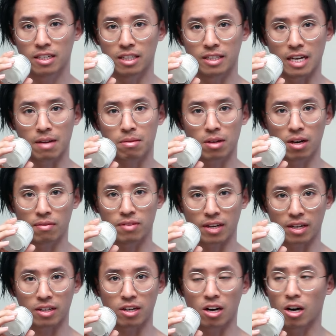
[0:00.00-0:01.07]
the depth of
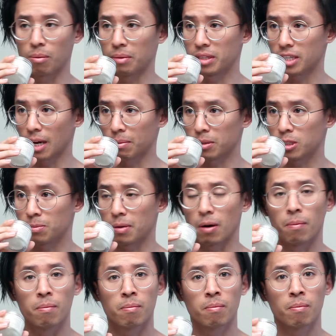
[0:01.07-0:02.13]
like an almond type of
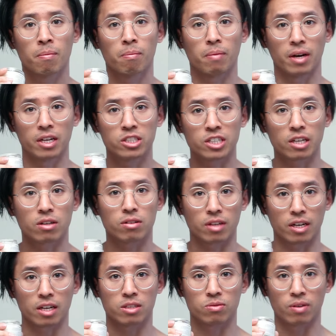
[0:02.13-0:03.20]
smell. But in general,
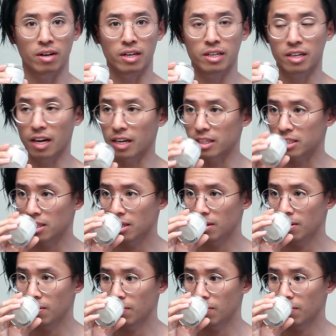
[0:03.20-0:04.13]
like it's very nice.